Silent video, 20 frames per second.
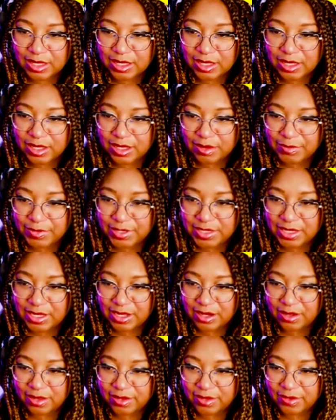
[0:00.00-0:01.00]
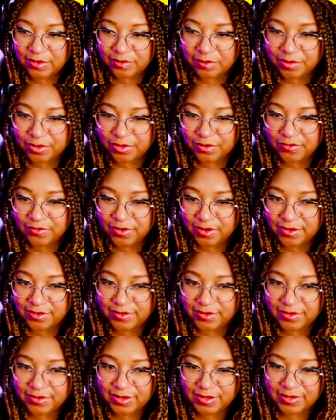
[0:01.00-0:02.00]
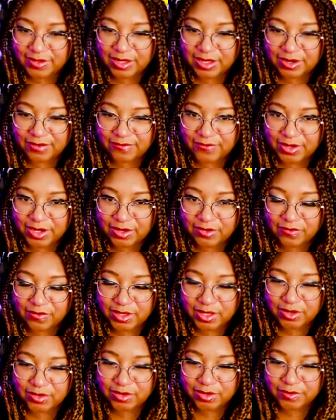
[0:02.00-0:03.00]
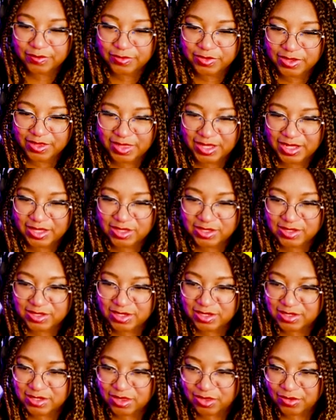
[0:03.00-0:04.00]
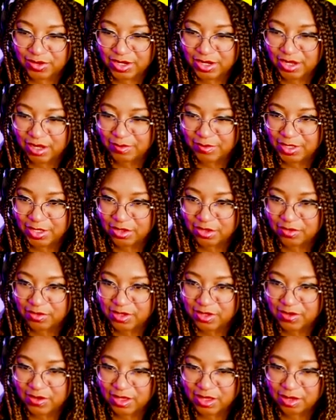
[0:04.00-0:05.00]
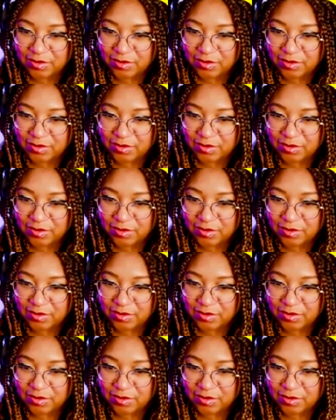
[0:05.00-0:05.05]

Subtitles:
Let me tattle on this Boo first, because he's got a fire flower. Which I think it just does 3 damage, which isn't